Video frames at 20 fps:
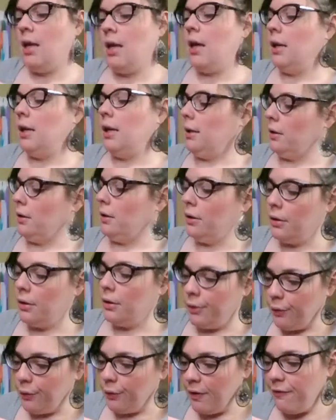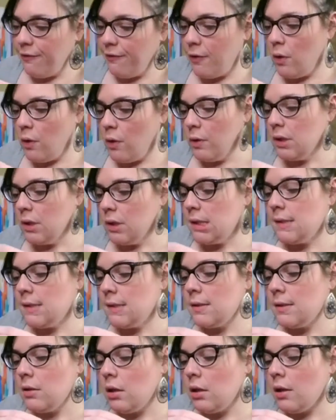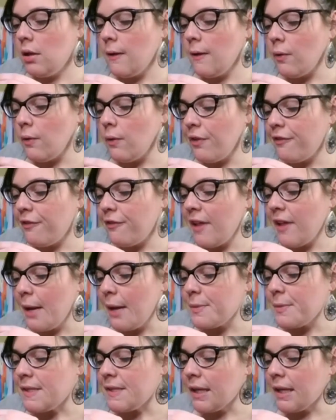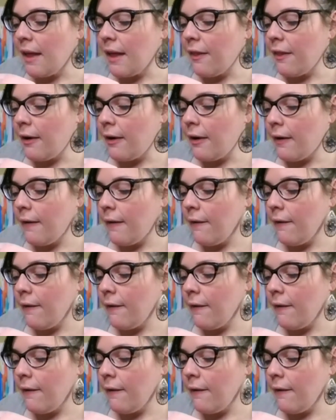and glue the folds or the flaps together.